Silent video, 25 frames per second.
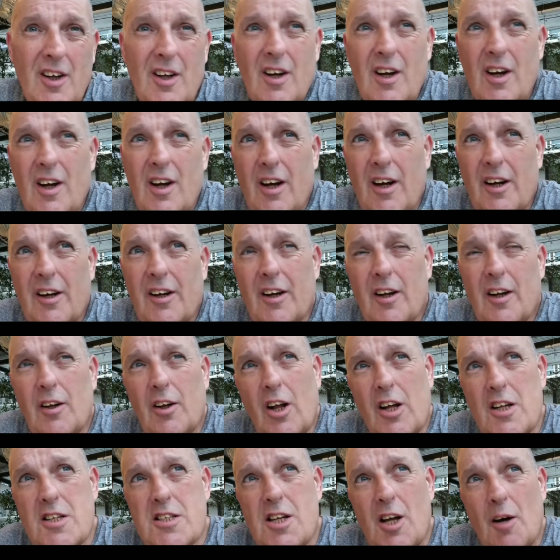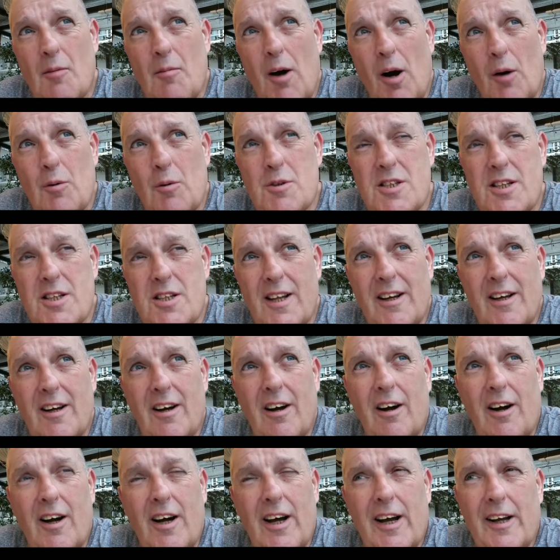Last time I was there, I had
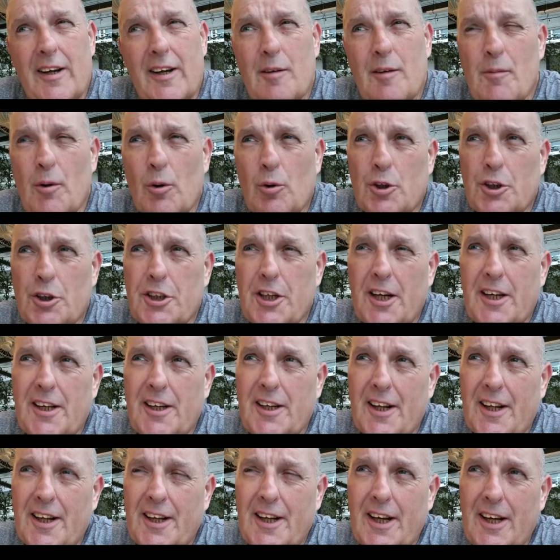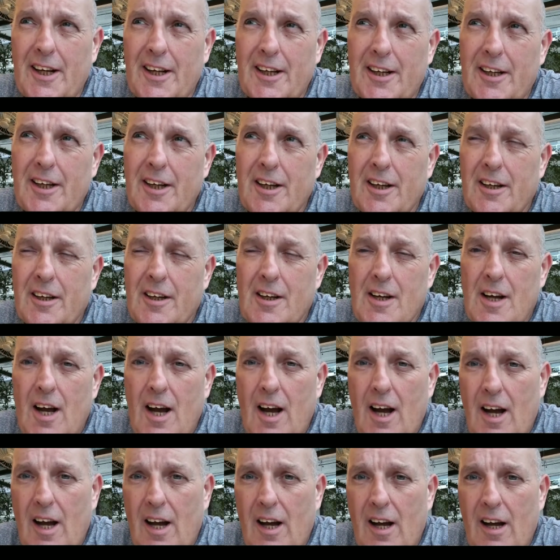a milkshake and a cake.
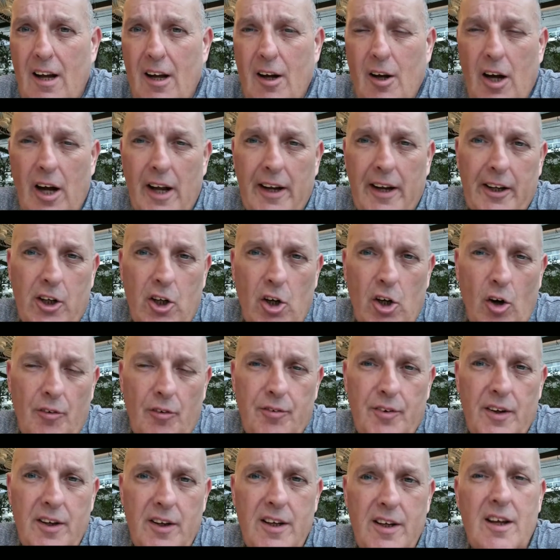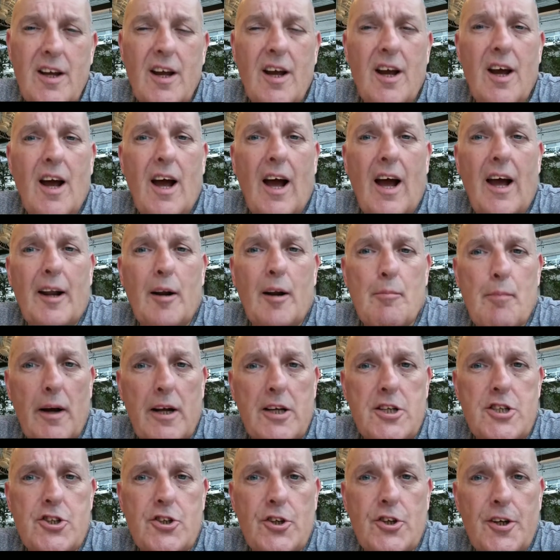I had a coffee and a pastry.
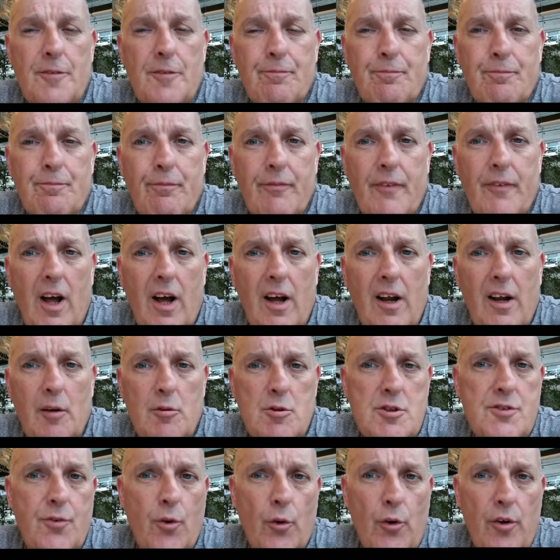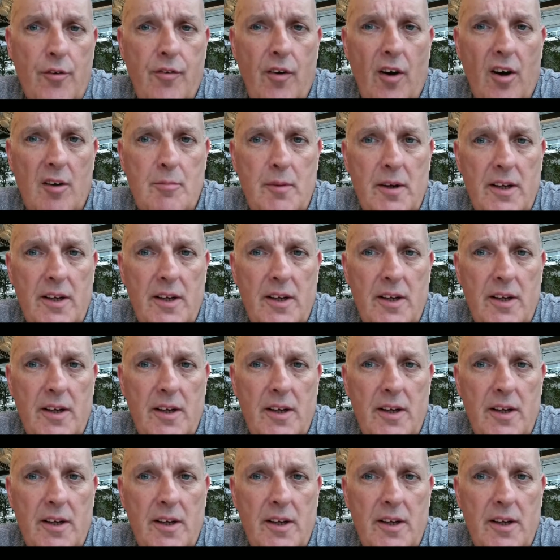It was 45 minutes.